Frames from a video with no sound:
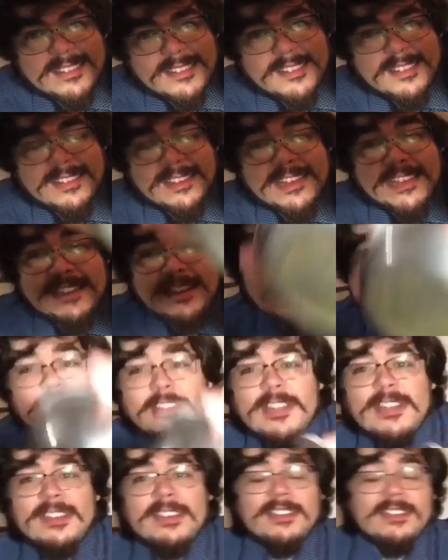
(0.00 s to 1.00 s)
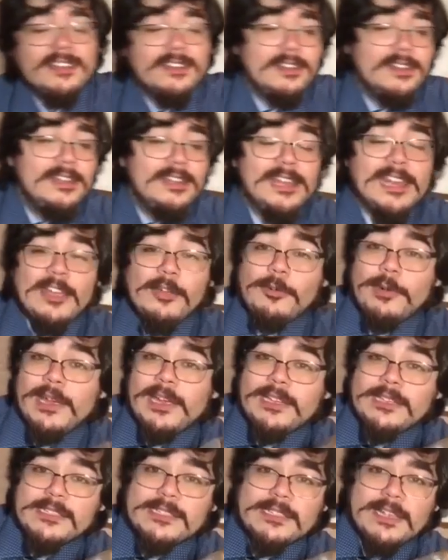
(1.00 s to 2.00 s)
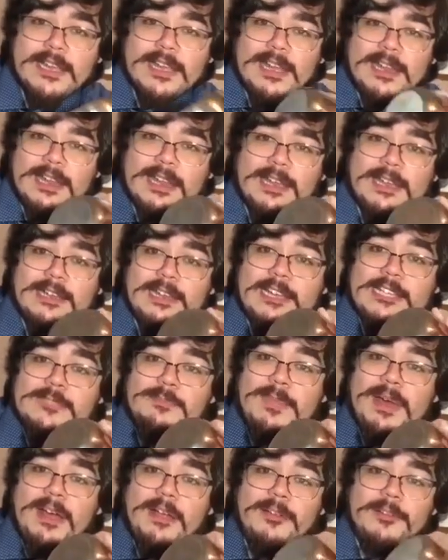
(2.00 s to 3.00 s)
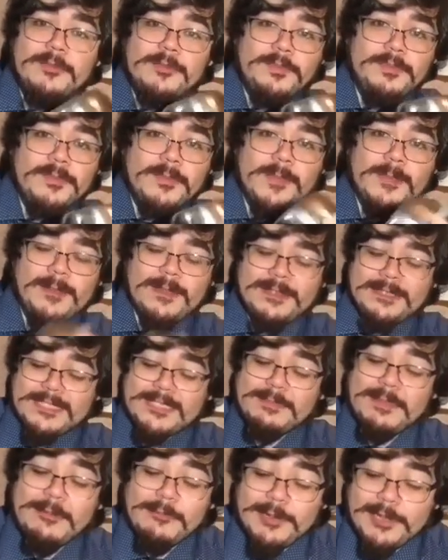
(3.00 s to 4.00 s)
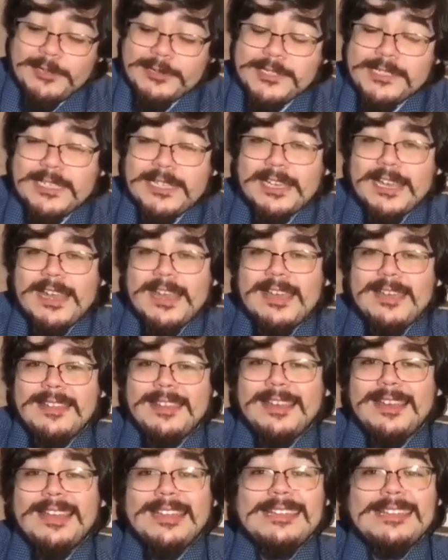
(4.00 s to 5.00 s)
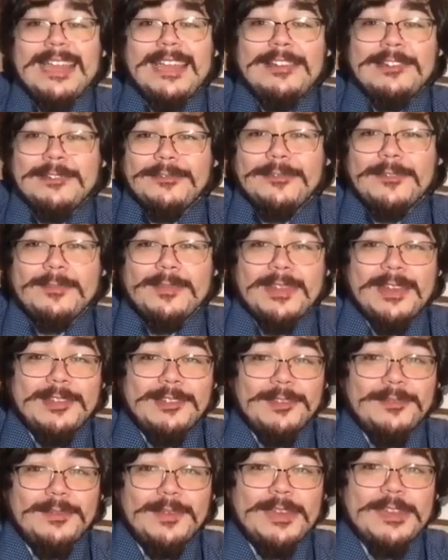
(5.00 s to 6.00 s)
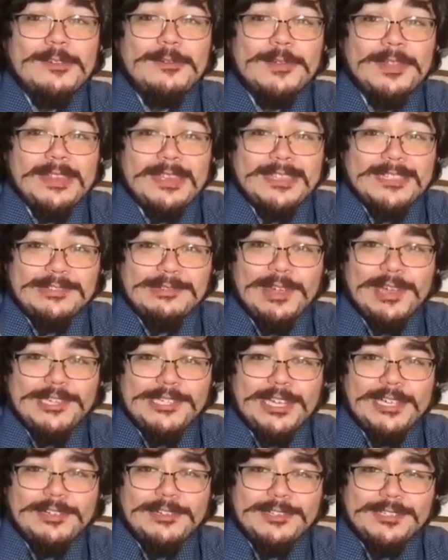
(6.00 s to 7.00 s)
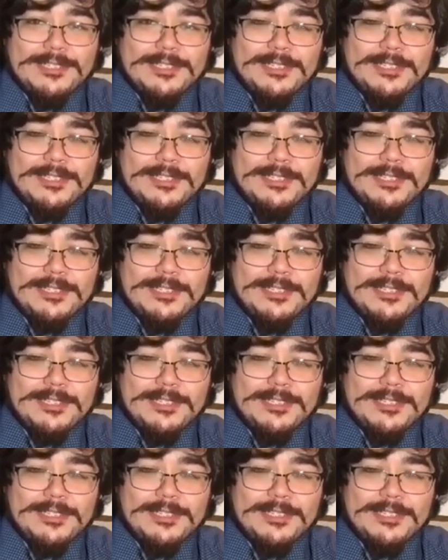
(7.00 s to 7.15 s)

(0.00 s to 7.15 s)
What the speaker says: Can you hear it? It rings like a nice bell. This is me reusing the container from the other video with the Easter egg shakers.